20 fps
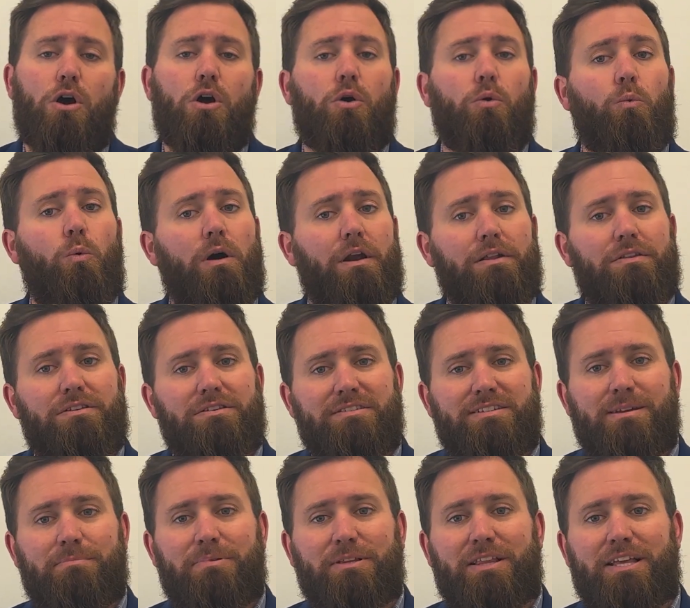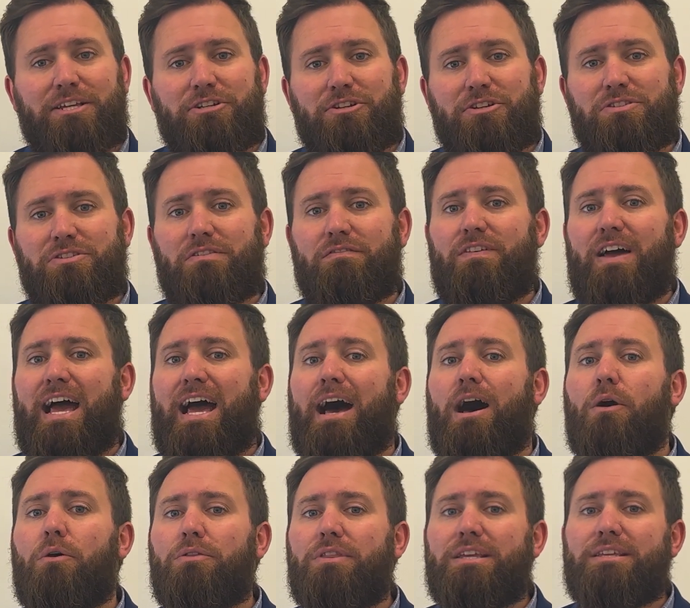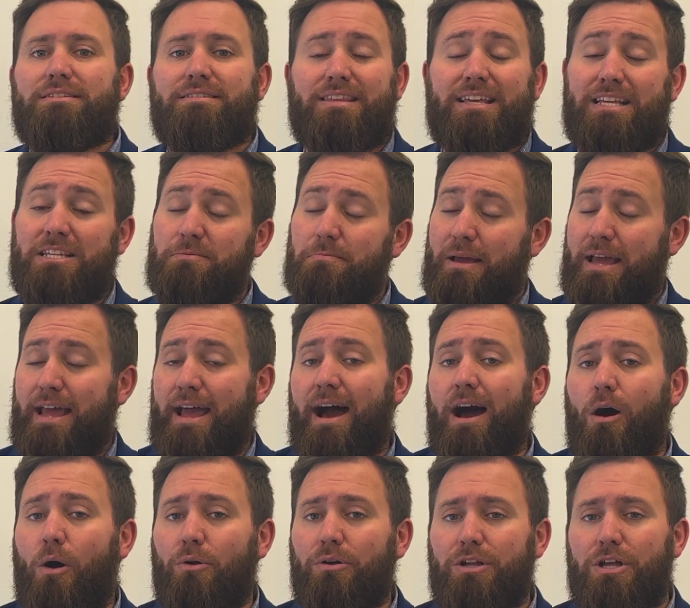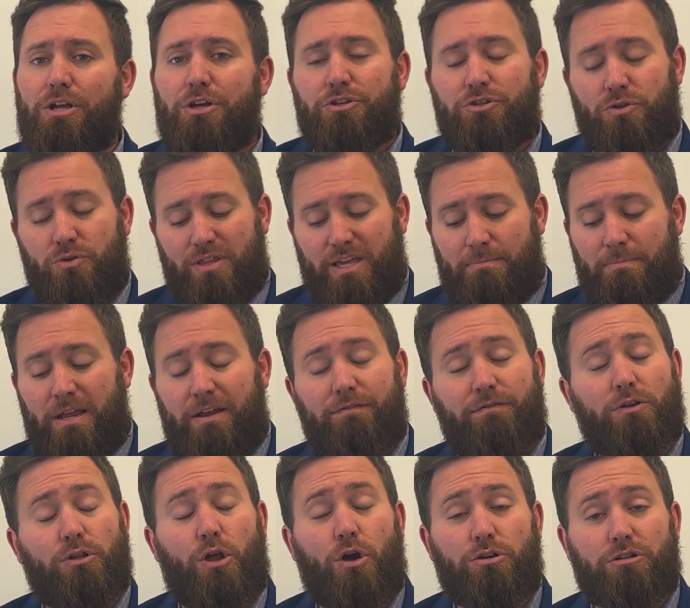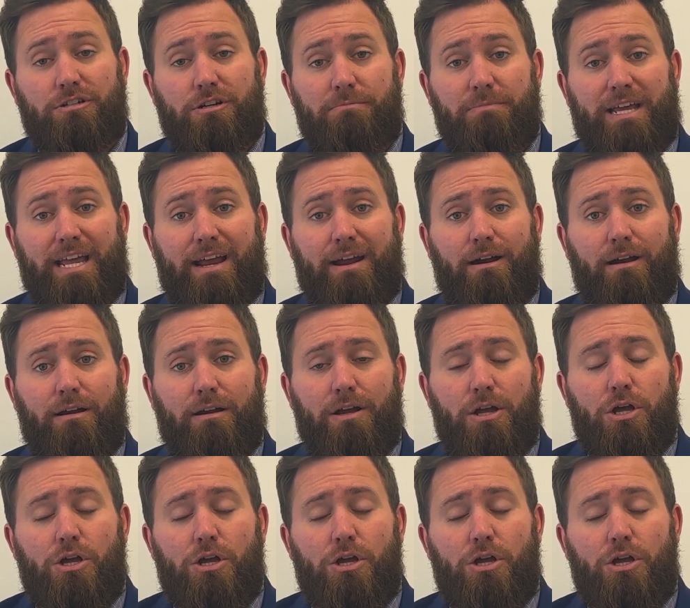what are the stipulations of how these things pay out? Do they pay for long-term care?